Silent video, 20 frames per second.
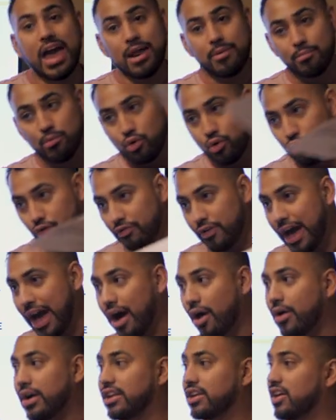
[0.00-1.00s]
and move
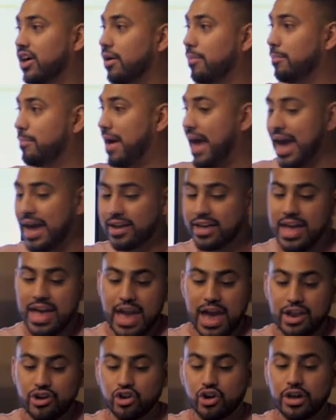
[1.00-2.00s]
out and come back.
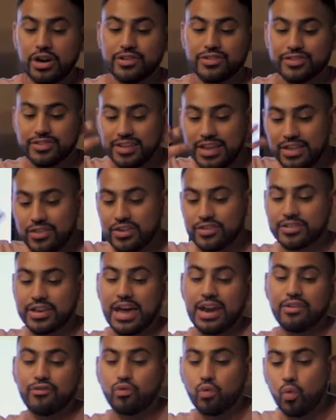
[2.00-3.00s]
And you're going to see this
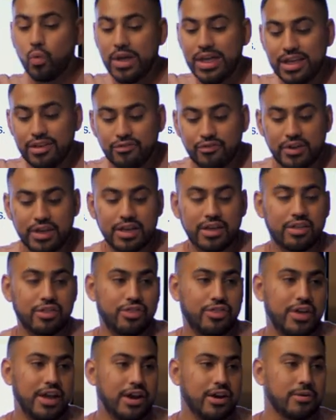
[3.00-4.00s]
kind of weaving
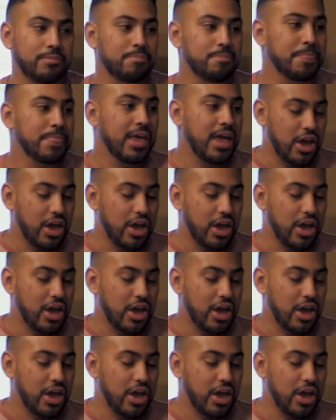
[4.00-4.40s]
there.